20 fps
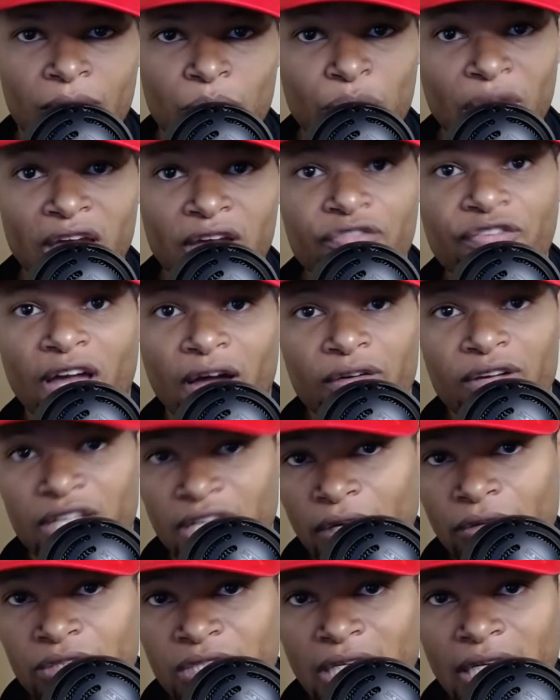being found
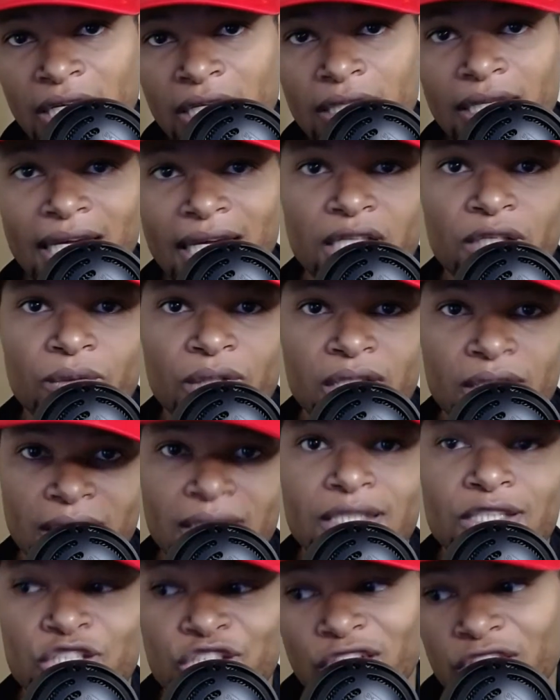guilty, like Hillary
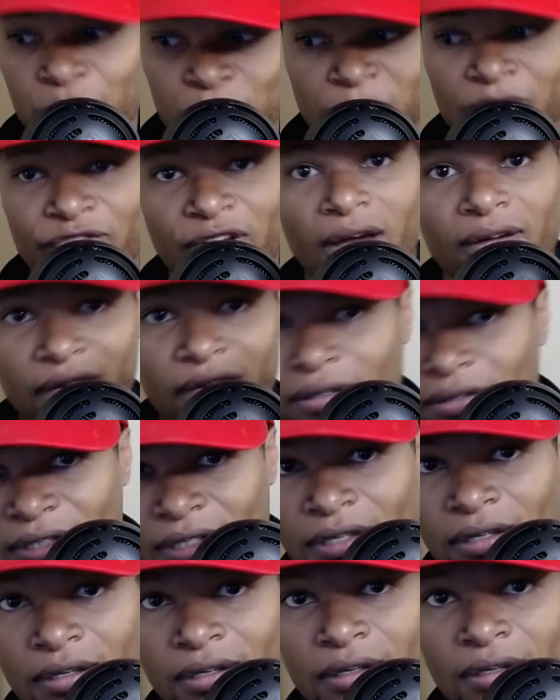Clinton's just been found
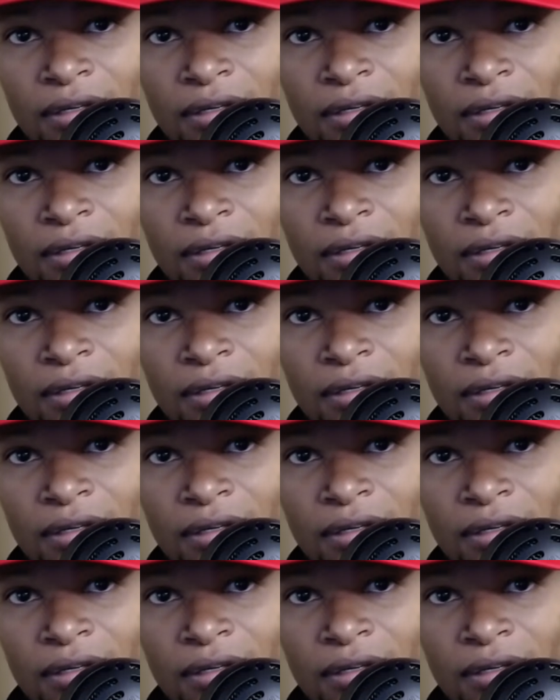guilty.